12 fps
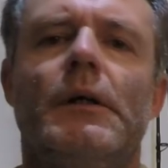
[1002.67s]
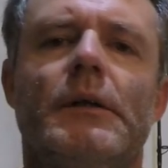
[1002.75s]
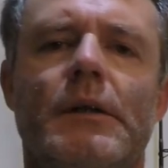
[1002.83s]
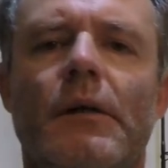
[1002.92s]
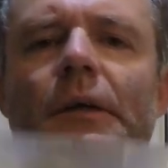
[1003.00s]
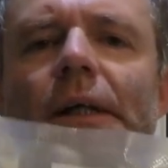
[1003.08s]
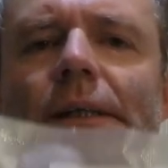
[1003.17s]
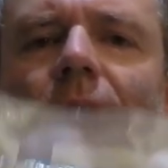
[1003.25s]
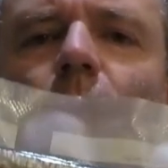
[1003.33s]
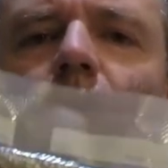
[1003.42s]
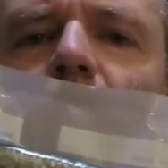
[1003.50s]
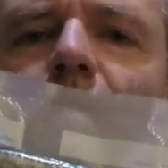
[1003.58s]
So this
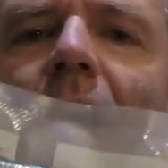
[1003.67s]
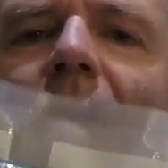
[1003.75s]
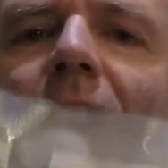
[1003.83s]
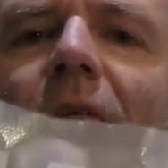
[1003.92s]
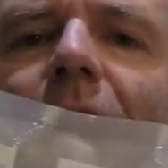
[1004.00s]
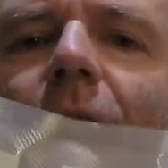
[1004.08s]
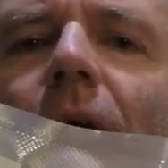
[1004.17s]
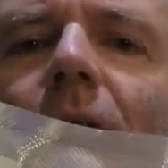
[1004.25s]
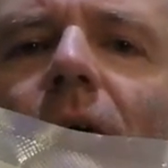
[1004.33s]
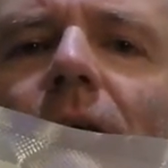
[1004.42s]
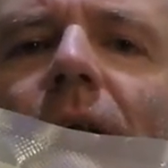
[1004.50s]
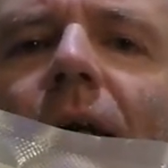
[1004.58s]
is what a pack of 3
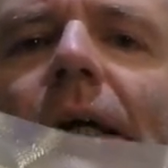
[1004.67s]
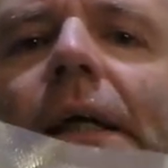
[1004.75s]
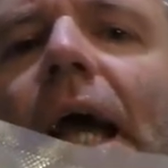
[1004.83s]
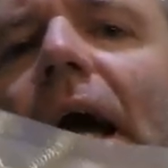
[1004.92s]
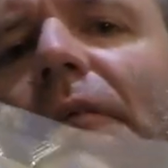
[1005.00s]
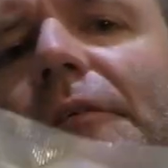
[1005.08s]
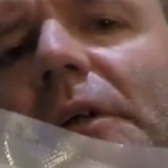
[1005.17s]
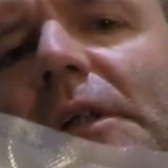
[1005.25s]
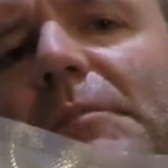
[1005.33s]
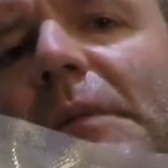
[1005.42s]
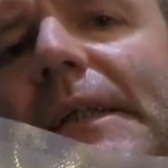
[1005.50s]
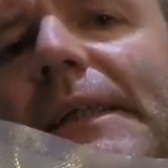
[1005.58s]
looks like after
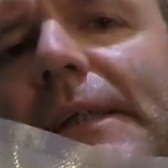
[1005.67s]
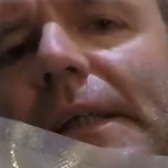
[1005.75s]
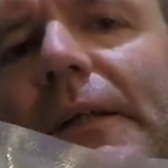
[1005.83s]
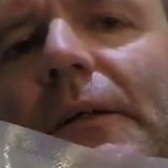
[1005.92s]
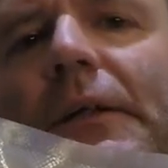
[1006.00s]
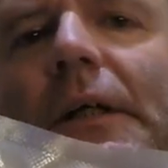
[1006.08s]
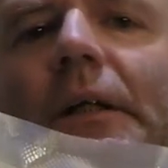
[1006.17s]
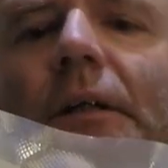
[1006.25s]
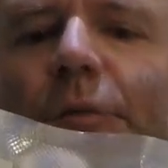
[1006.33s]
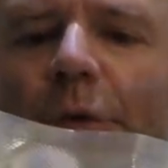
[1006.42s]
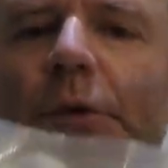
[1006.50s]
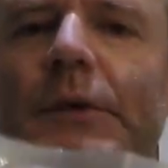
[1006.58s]
it's been sealed in the
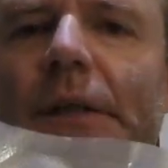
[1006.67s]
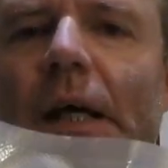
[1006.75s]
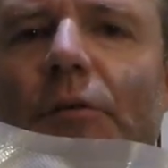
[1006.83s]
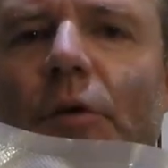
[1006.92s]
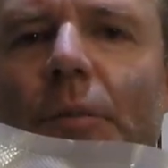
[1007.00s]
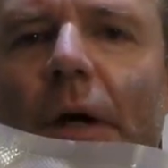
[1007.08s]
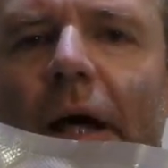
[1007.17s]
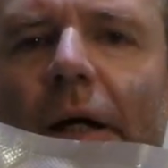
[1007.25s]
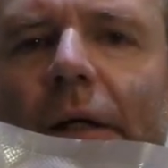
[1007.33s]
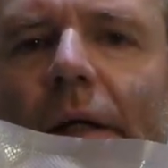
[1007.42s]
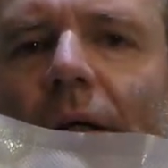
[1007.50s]
food saver bag.